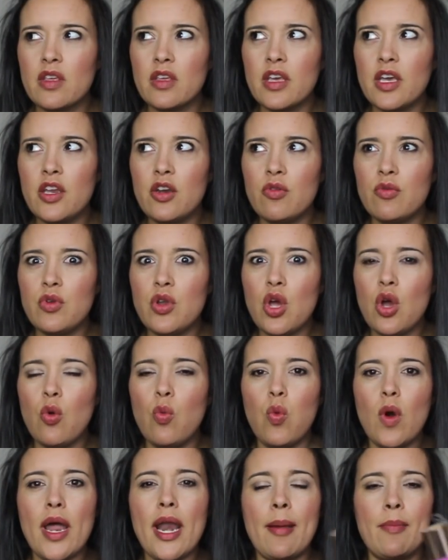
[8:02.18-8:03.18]
I don't know
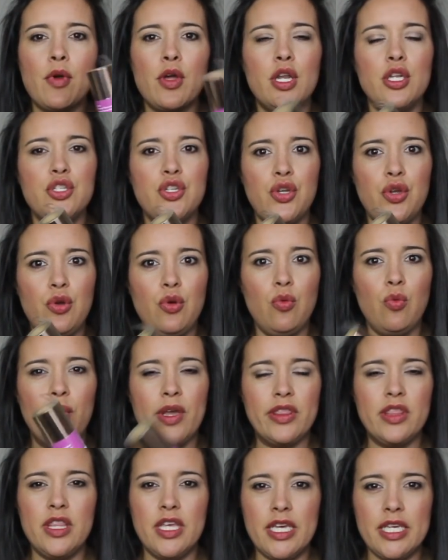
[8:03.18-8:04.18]
what I'm going to do
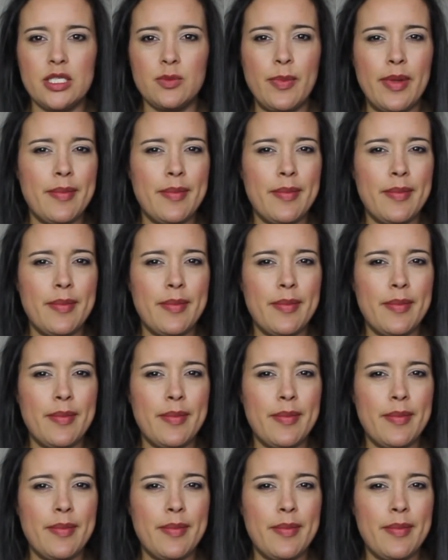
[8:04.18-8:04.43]
with this.